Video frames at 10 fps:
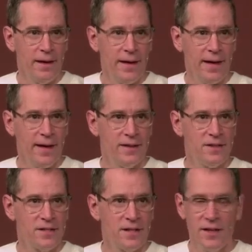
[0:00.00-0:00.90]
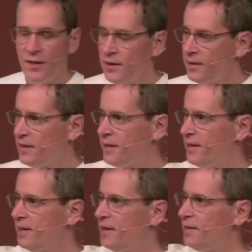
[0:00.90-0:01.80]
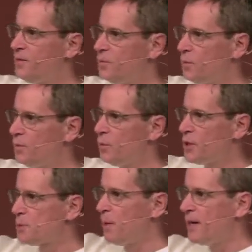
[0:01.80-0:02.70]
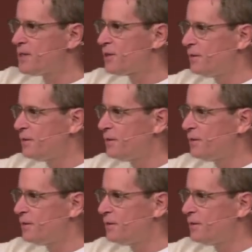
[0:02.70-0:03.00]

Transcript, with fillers: And the response